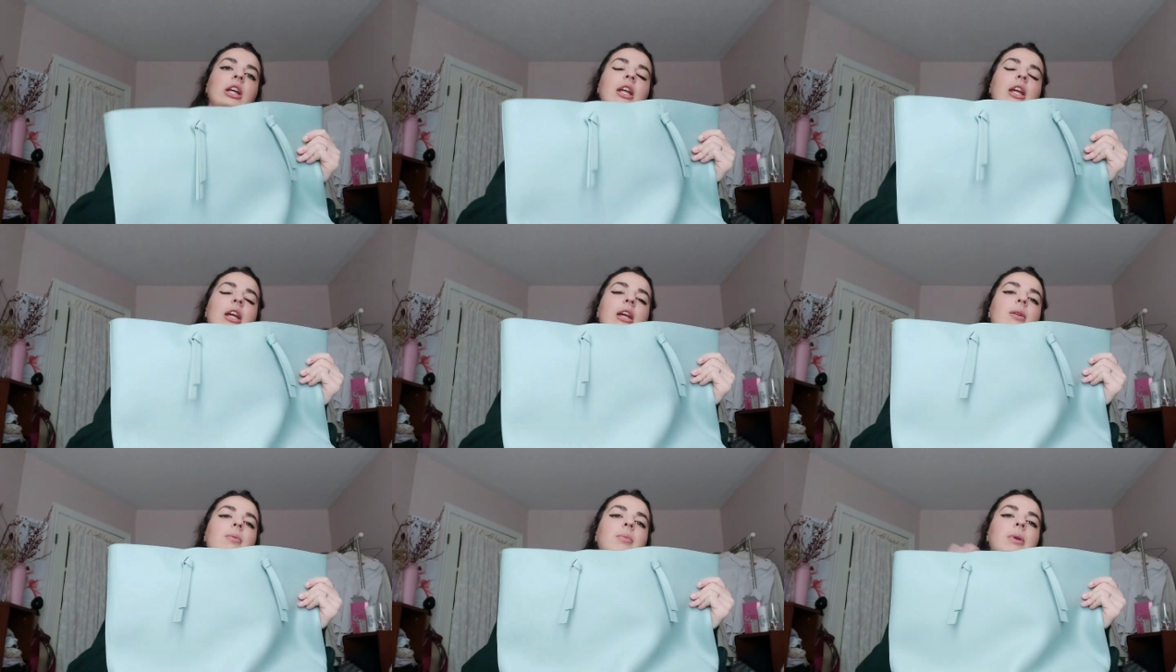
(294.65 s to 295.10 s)

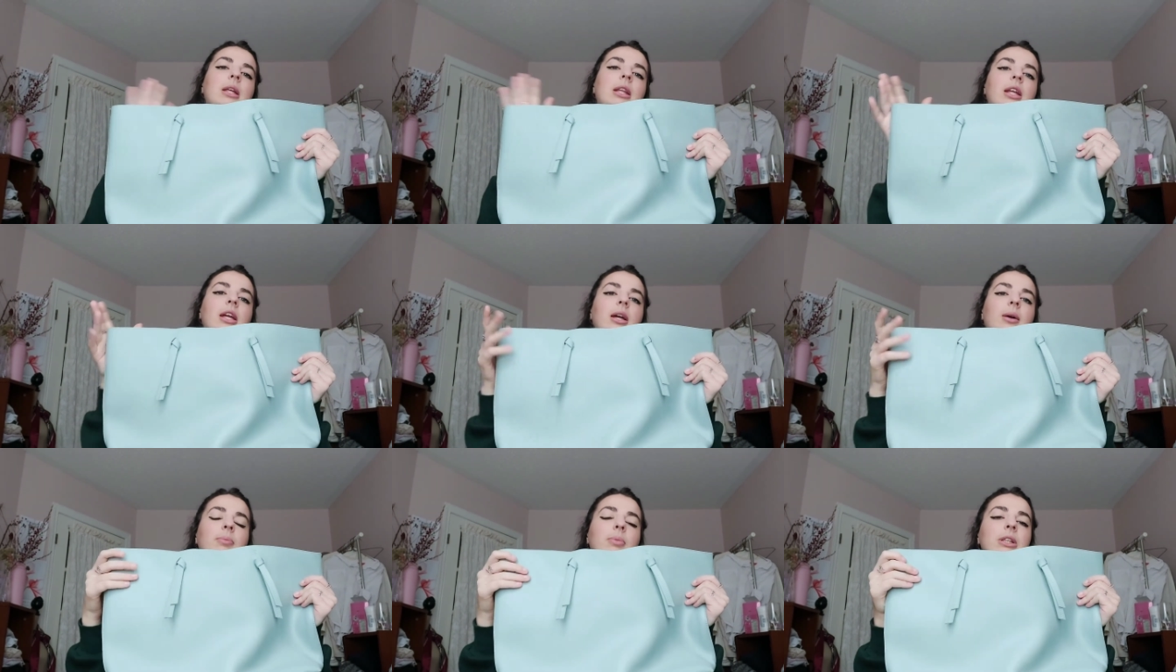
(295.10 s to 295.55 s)
It can be
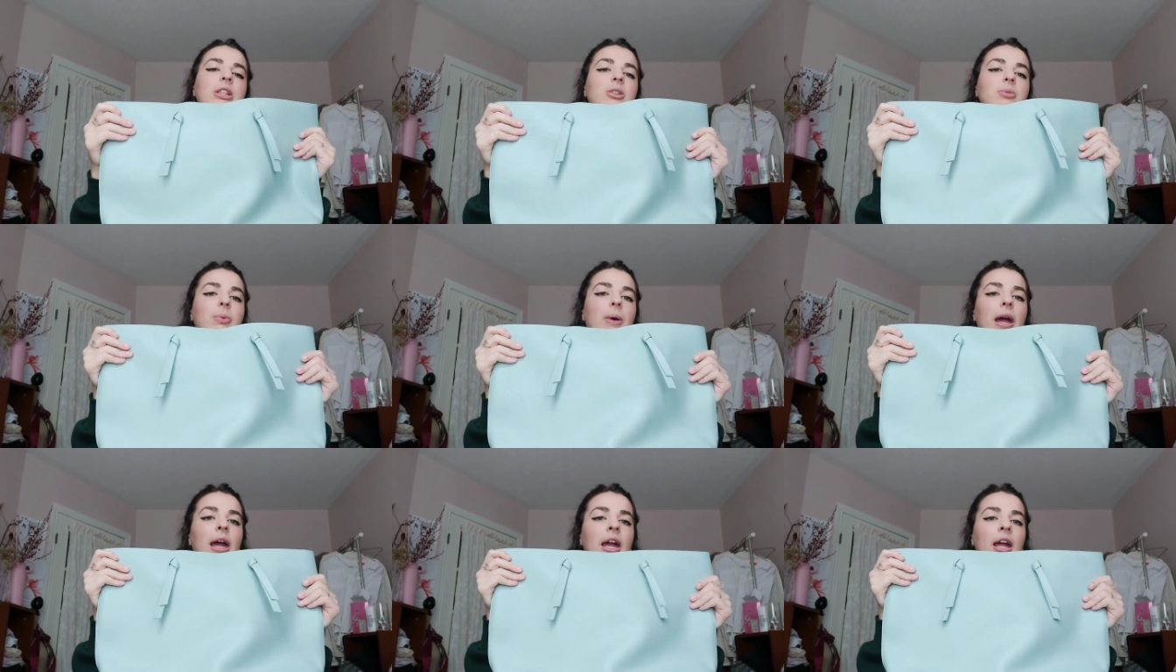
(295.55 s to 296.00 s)
like a
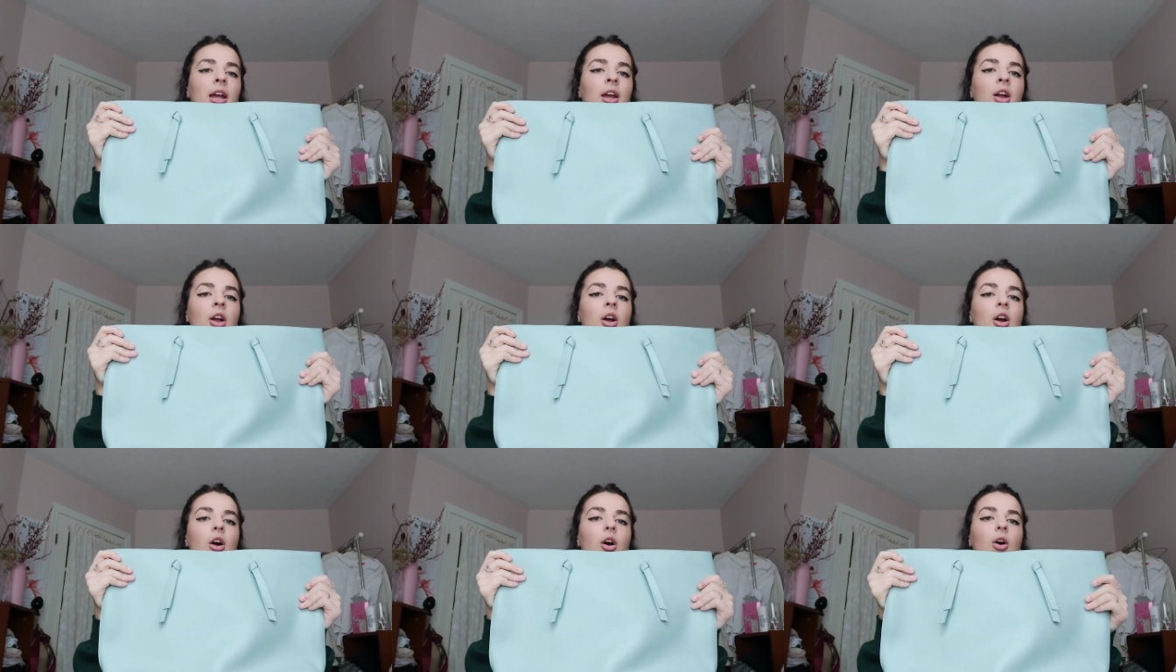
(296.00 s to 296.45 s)
beach bag
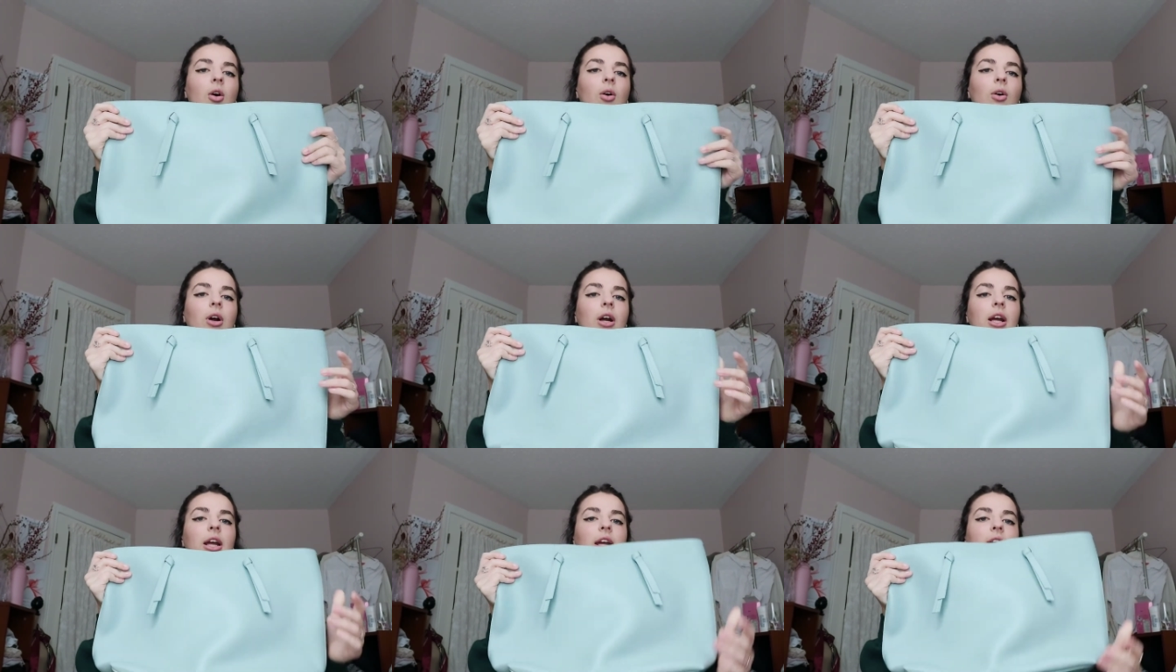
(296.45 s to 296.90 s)

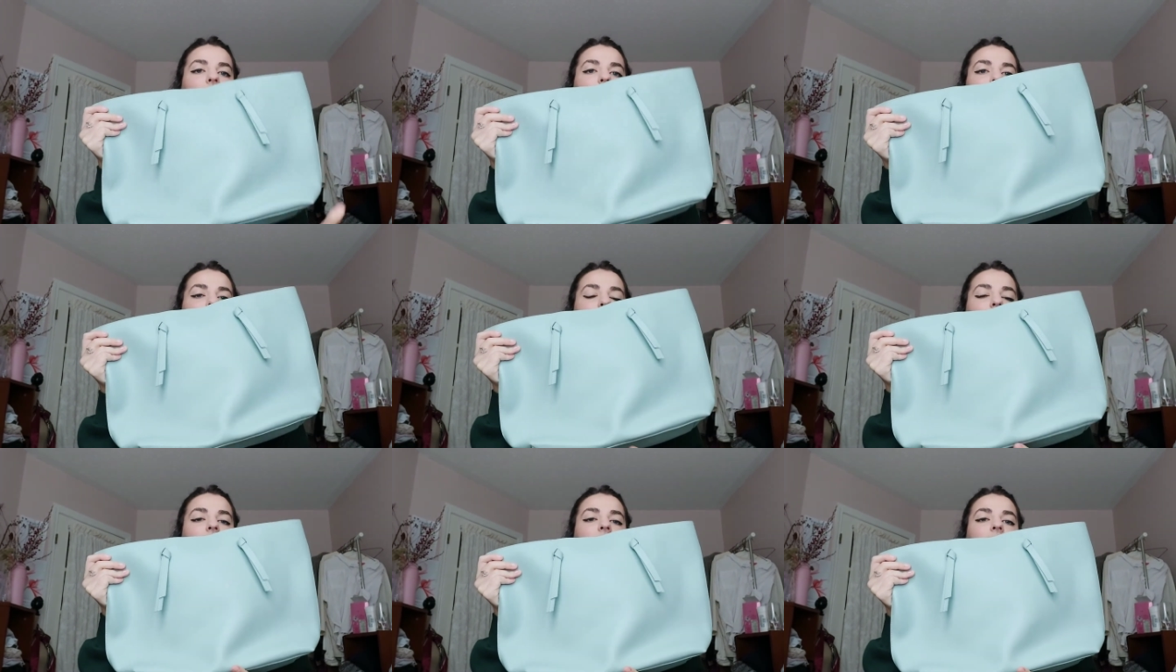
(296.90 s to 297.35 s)
or it
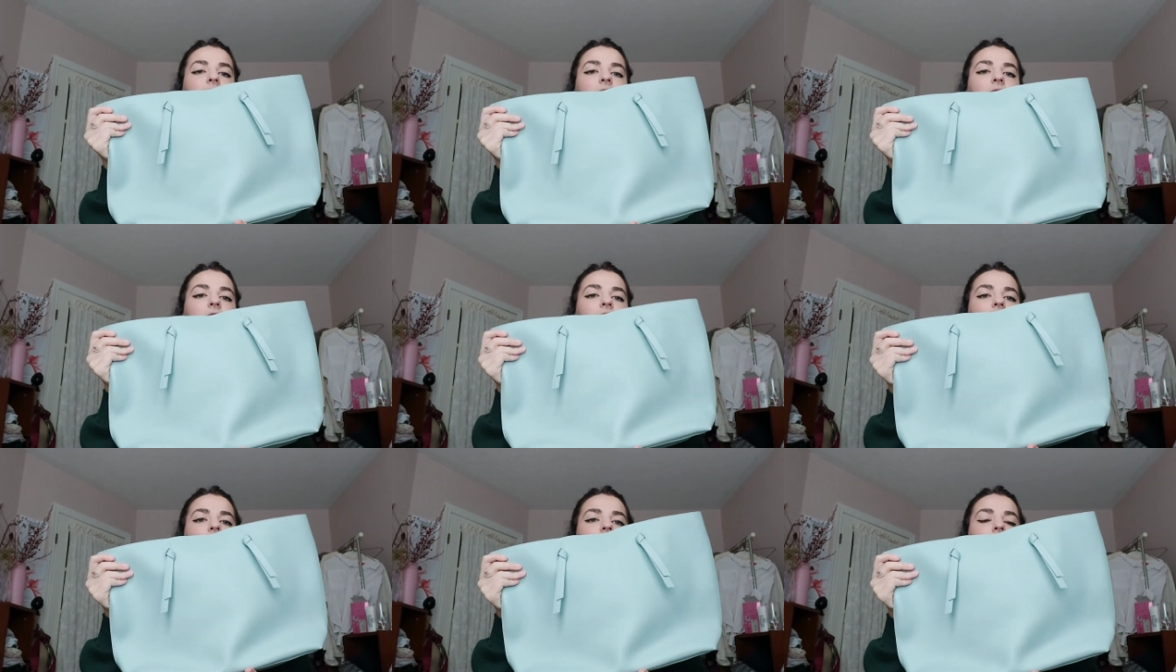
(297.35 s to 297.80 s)
can be
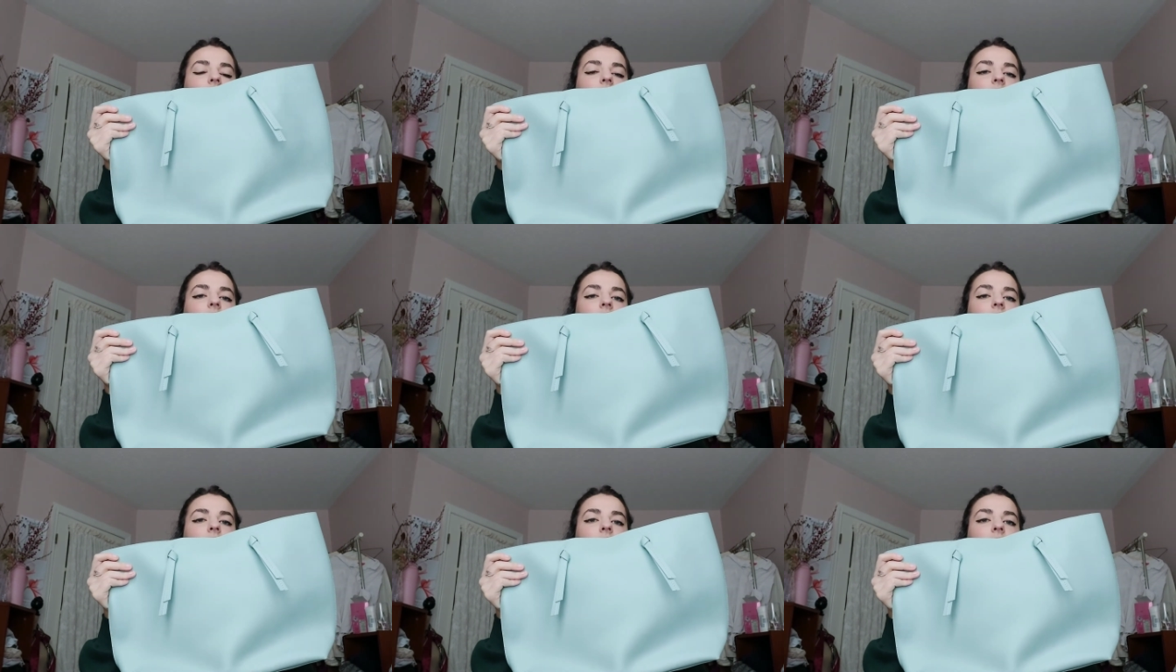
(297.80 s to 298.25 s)
for,